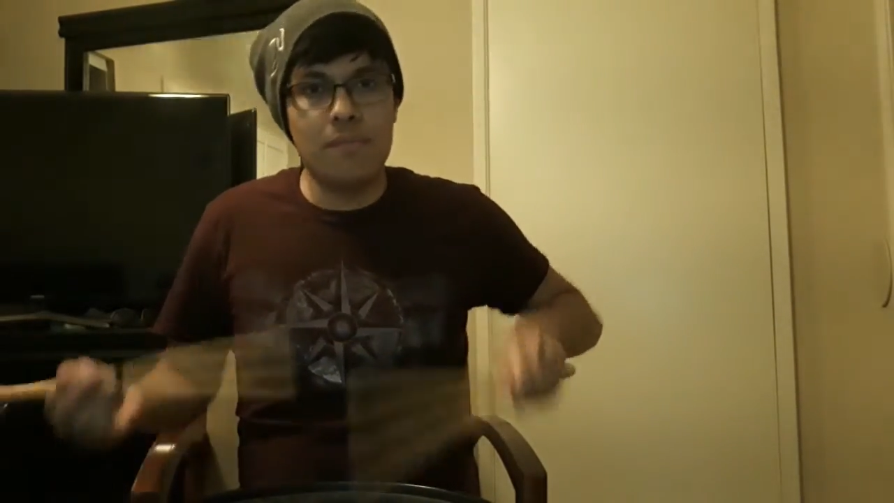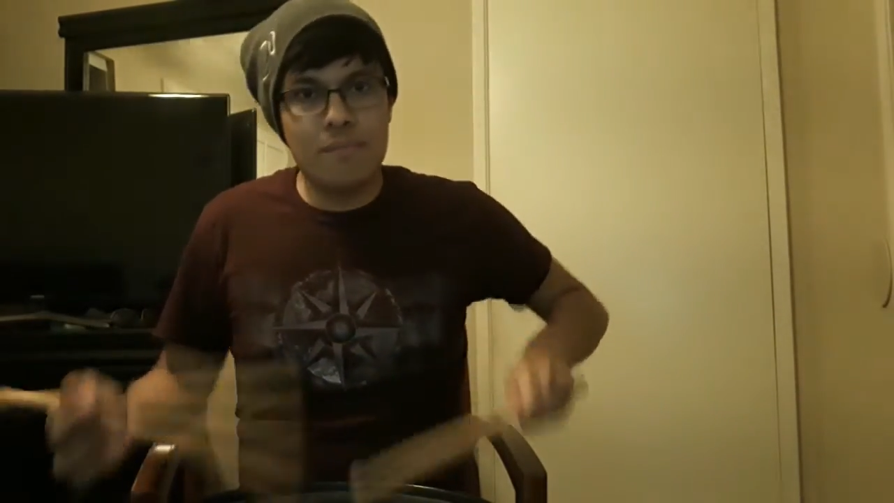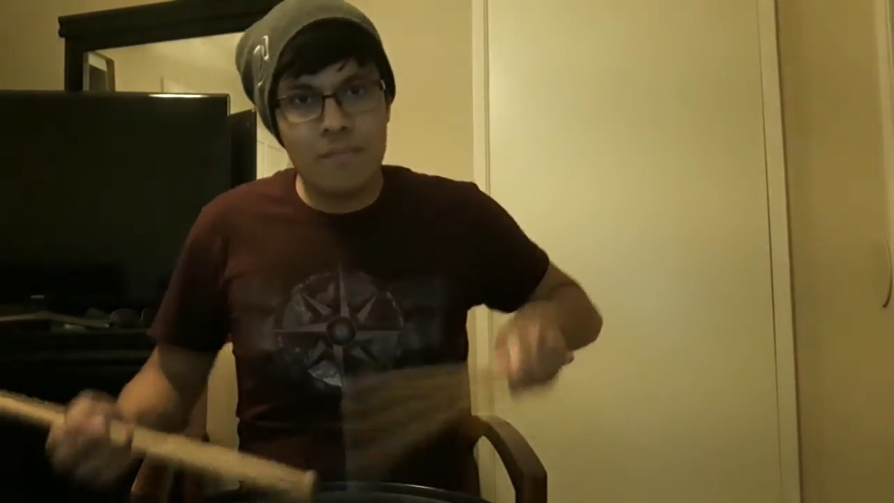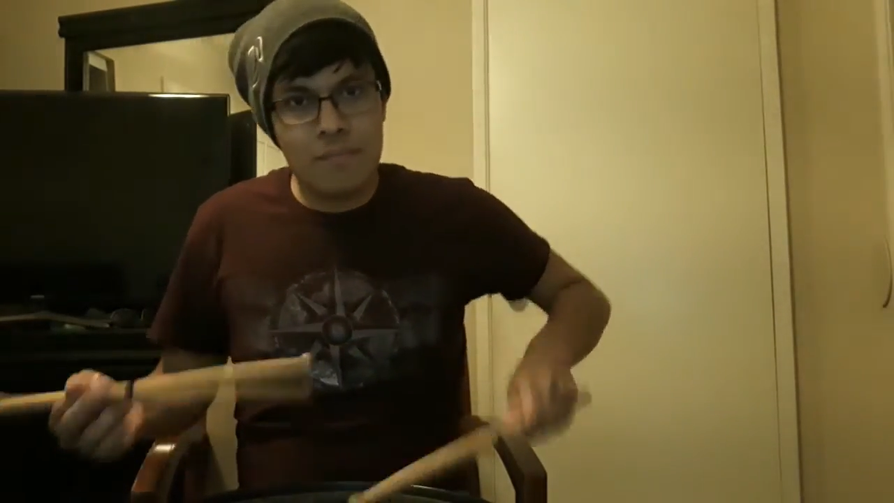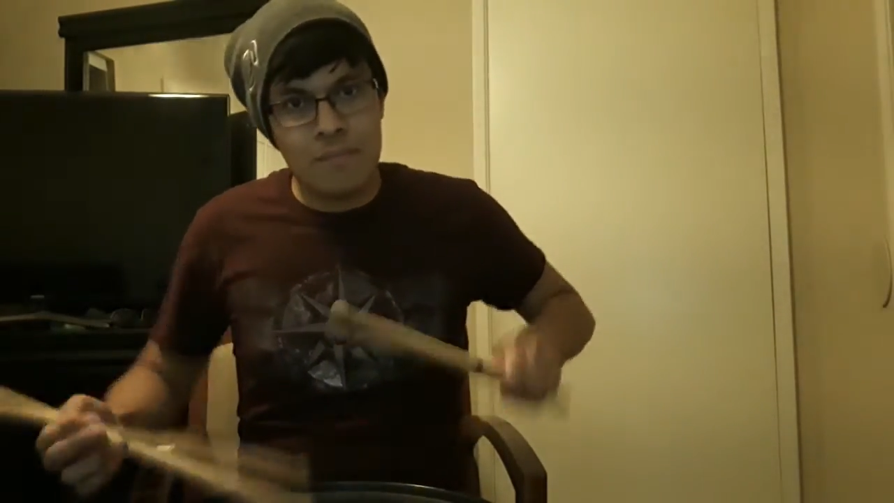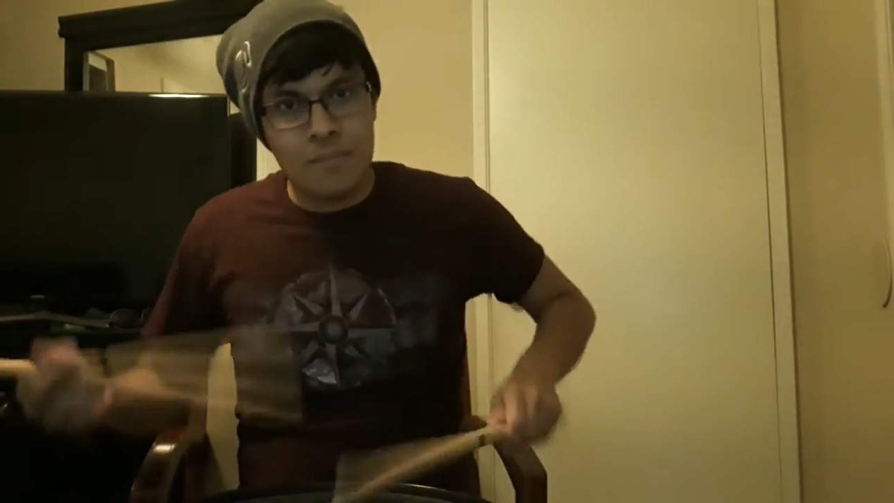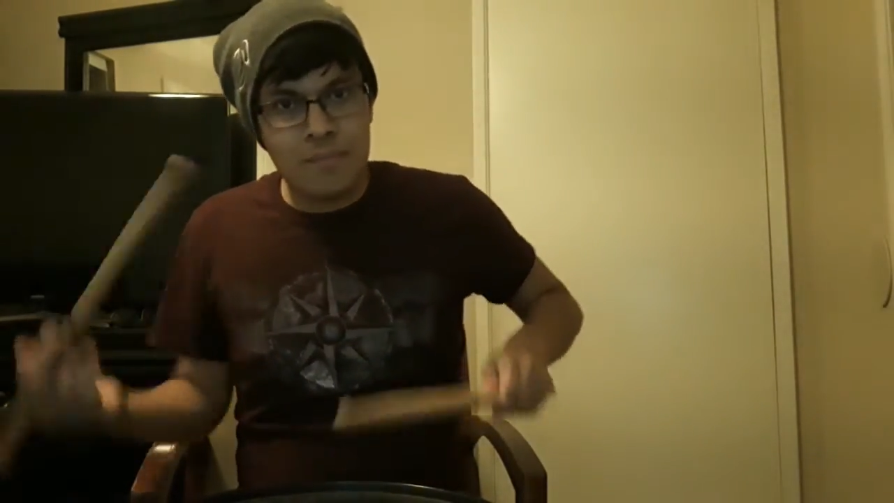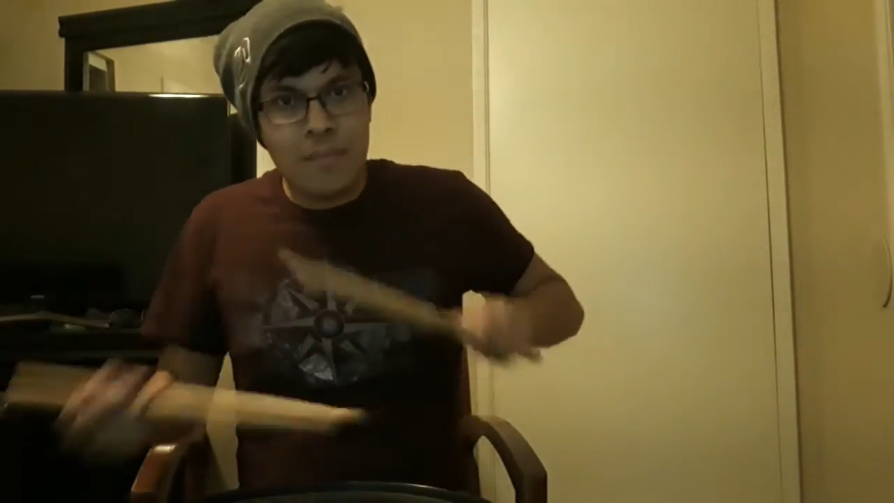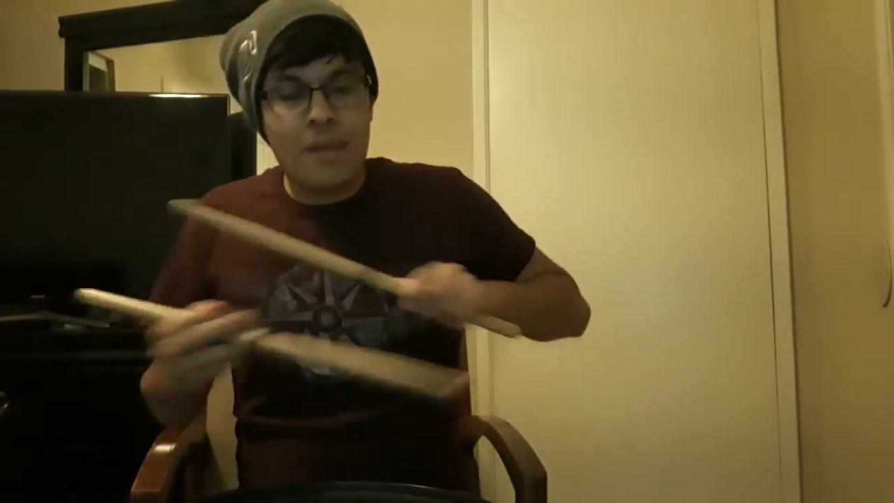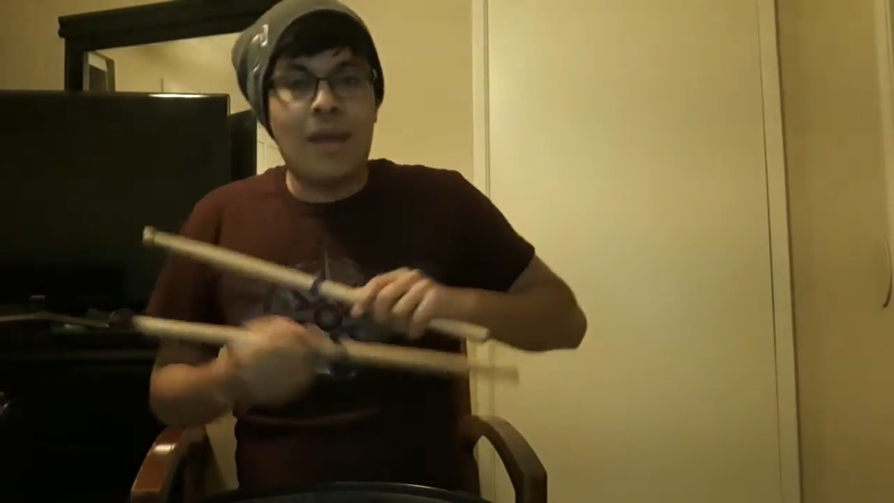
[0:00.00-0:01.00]

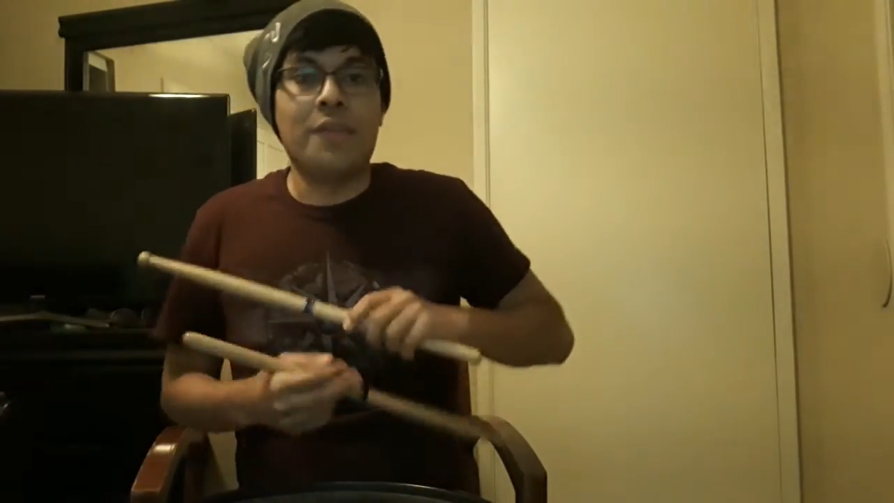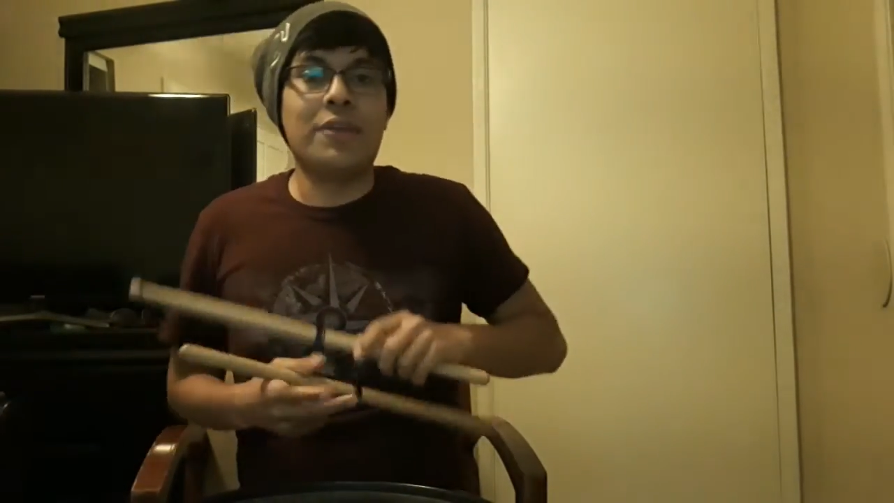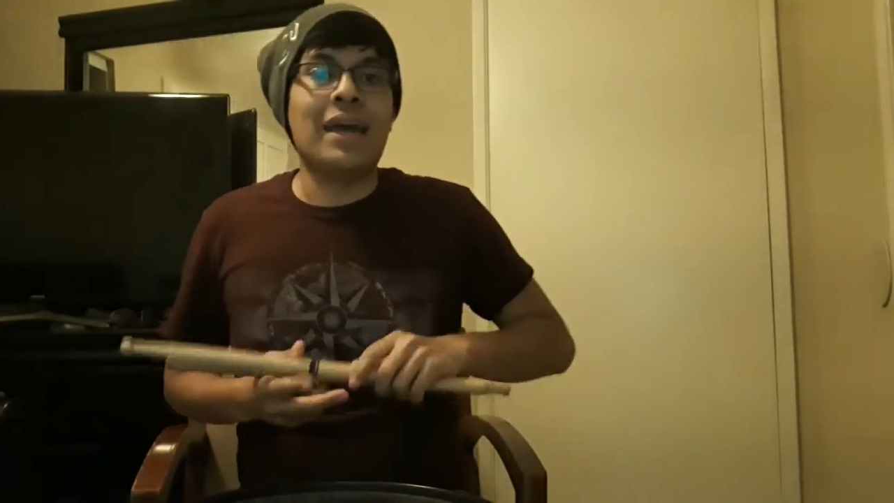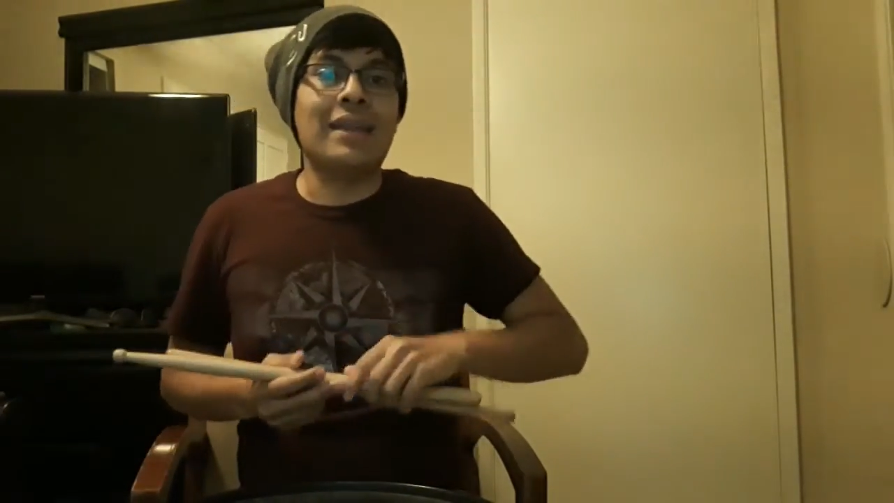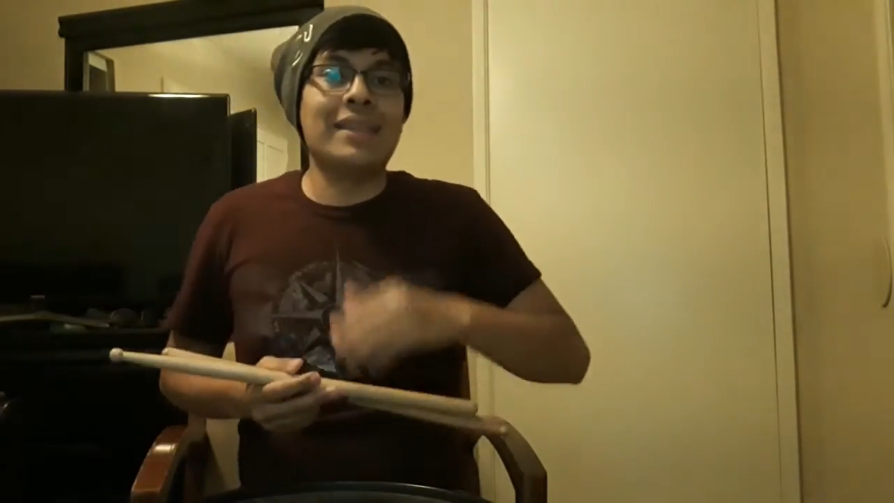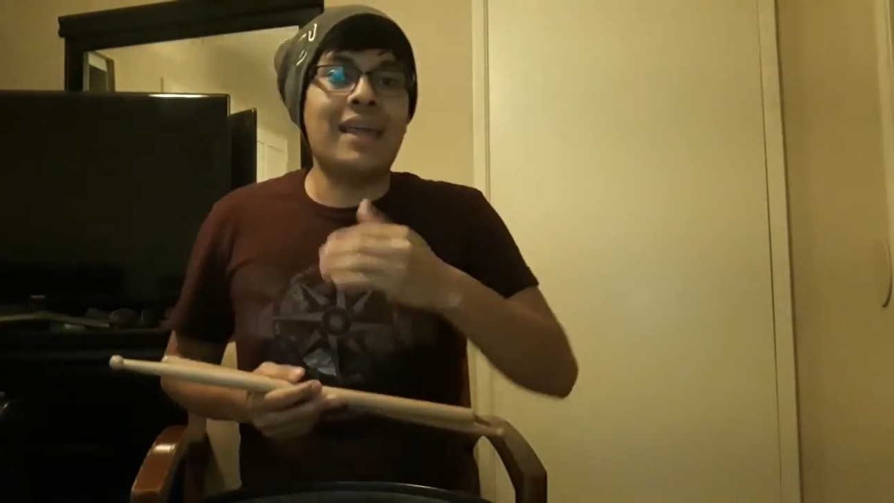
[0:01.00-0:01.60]
And then you can't let